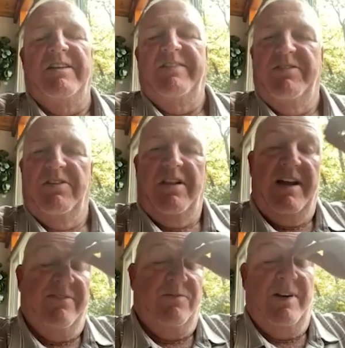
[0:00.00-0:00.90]
I've ever
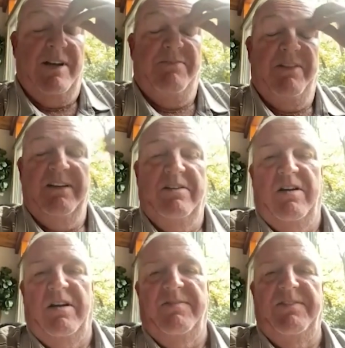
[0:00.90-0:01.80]
laughed when I played
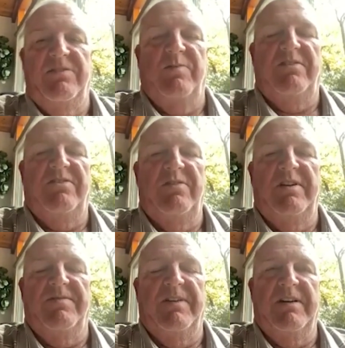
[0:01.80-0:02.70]
golf is with two
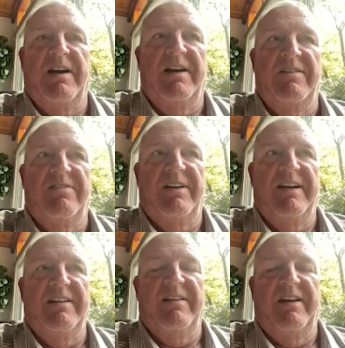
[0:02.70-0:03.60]
different guys that I
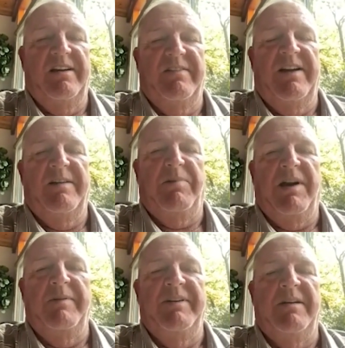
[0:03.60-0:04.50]
can think of. I can
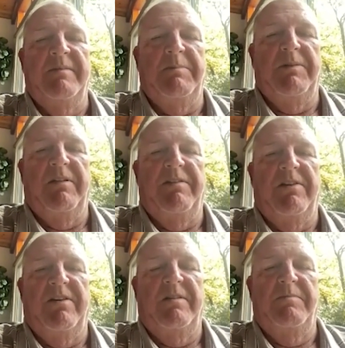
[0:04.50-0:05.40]
probably come up with a
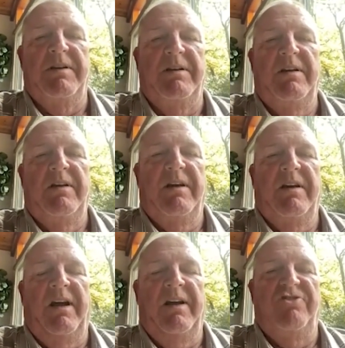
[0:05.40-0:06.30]
third, but
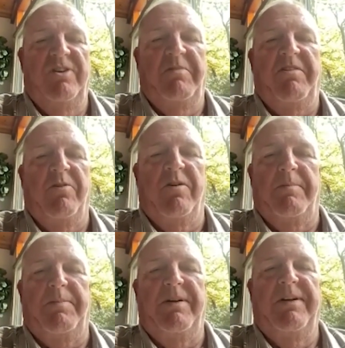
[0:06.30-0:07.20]
uh, Jim
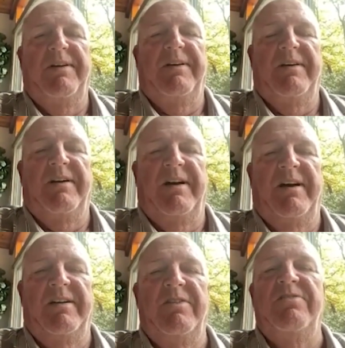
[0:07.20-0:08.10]
Thorpe,
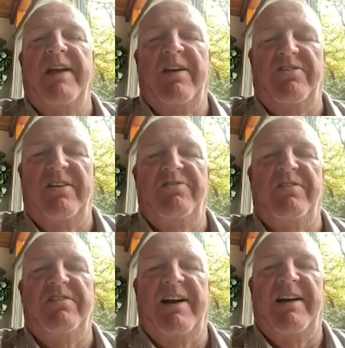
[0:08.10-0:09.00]
uh, who's now since
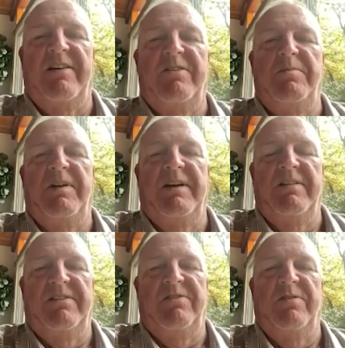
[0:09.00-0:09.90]
retired, who played
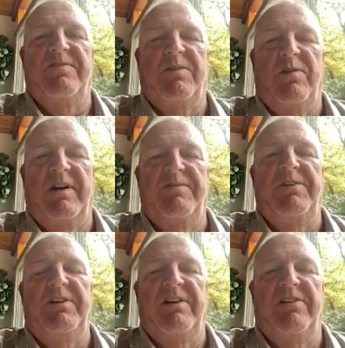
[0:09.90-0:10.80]
on the tour for quite a
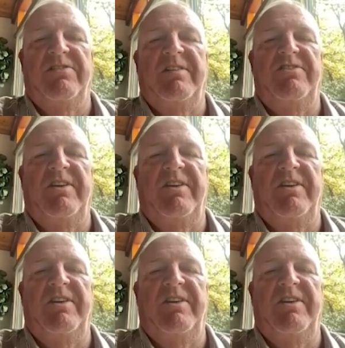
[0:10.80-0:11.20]
few years uh-huh. in the